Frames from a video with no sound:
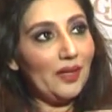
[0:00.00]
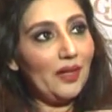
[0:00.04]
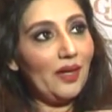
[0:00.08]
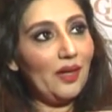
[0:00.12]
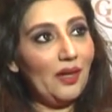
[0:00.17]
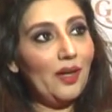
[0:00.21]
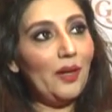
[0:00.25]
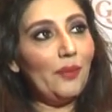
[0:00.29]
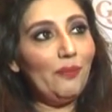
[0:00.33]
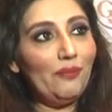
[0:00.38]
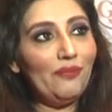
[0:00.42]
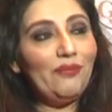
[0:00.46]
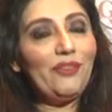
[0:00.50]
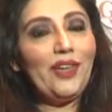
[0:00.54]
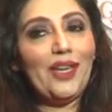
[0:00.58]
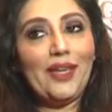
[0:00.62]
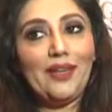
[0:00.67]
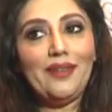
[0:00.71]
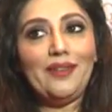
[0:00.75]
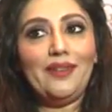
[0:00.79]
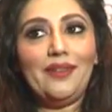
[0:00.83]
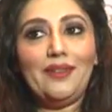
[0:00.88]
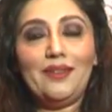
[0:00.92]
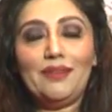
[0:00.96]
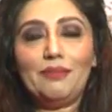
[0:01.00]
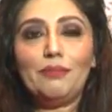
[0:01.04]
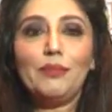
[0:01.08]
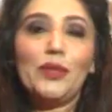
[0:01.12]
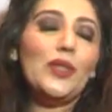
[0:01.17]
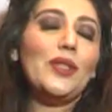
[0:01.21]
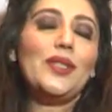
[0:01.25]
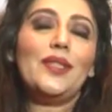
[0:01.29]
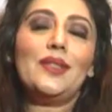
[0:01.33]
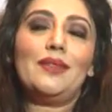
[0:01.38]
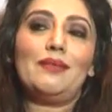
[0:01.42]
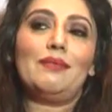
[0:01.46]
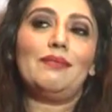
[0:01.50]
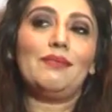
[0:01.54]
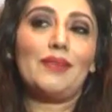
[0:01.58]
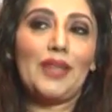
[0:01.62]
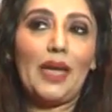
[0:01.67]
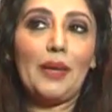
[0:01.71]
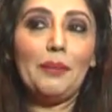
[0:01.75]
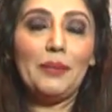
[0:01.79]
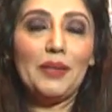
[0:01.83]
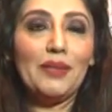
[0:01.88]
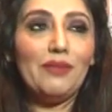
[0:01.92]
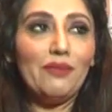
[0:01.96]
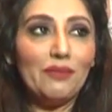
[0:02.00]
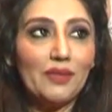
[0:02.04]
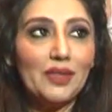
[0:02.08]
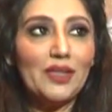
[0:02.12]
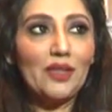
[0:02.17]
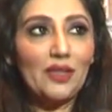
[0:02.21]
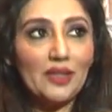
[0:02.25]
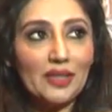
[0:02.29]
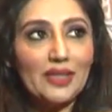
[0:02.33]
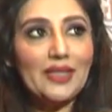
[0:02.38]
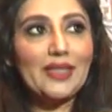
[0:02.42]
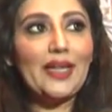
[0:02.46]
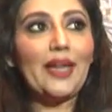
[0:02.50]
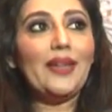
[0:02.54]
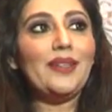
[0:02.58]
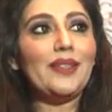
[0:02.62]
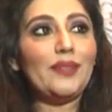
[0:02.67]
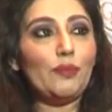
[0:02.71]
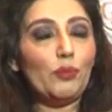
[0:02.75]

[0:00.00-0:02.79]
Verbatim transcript: where, because I mean the entire